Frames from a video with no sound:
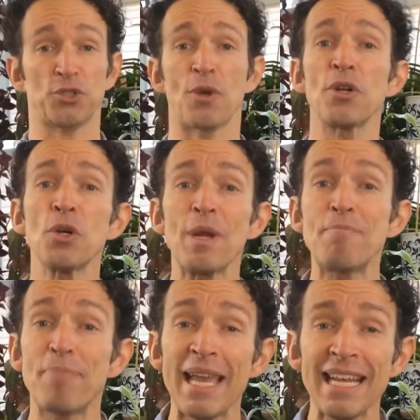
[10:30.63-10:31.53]
So I'm going to
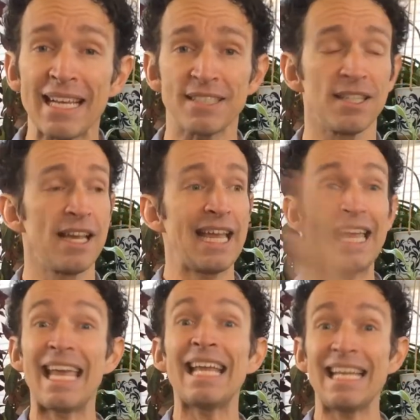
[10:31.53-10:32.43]
repeat it
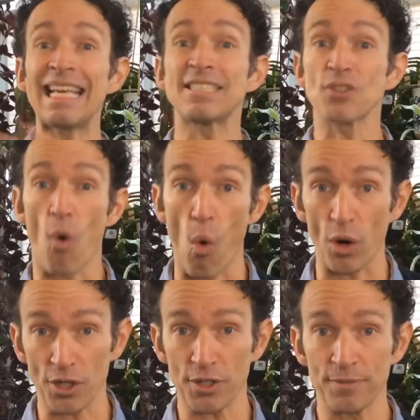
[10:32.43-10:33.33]
in its
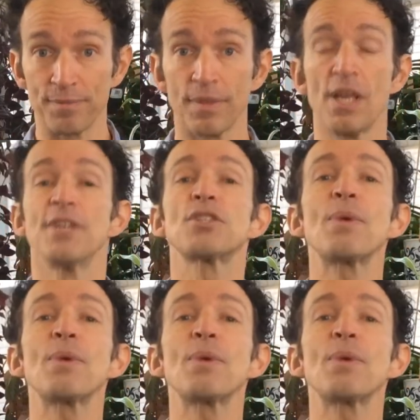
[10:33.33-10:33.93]
order. So